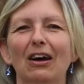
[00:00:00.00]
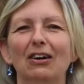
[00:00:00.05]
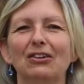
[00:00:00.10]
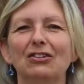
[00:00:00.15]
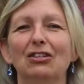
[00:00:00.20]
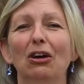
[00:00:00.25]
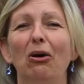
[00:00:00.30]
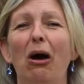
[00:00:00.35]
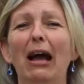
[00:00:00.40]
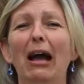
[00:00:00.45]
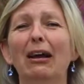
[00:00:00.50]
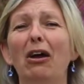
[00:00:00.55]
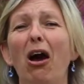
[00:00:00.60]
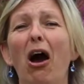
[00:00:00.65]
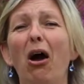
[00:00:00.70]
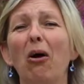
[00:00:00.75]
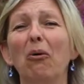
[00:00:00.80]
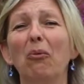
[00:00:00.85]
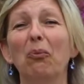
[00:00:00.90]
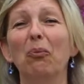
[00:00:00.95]
So I
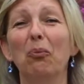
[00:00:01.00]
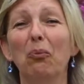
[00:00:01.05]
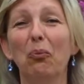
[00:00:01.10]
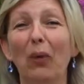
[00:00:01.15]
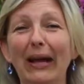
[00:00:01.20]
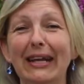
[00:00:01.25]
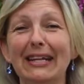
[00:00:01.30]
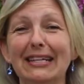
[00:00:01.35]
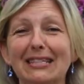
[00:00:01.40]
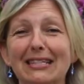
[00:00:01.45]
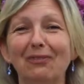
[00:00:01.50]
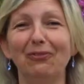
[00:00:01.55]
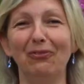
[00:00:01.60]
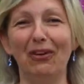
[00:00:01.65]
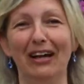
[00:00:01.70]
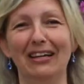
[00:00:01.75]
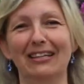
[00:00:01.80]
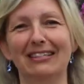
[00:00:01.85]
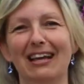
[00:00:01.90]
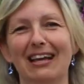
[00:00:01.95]
can't wait to
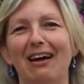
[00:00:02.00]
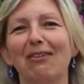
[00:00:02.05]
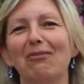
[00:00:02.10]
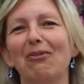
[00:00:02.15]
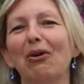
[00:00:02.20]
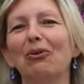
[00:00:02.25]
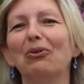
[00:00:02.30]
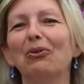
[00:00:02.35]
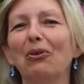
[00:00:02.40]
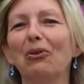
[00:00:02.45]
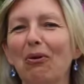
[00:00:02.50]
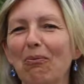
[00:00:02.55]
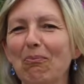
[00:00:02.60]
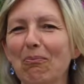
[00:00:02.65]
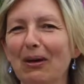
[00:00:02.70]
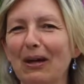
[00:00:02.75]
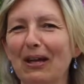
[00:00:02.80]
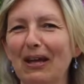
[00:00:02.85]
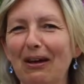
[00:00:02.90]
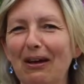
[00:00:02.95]
find out what
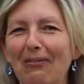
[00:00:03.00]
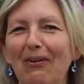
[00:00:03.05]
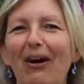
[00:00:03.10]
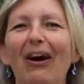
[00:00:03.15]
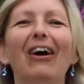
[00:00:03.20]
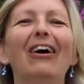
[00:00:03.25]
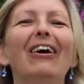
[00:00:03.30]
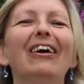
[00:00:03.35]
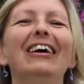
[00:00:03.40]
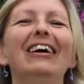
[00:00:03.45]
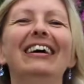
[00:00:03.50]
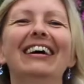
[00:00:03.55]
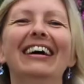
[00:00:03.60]
number you are,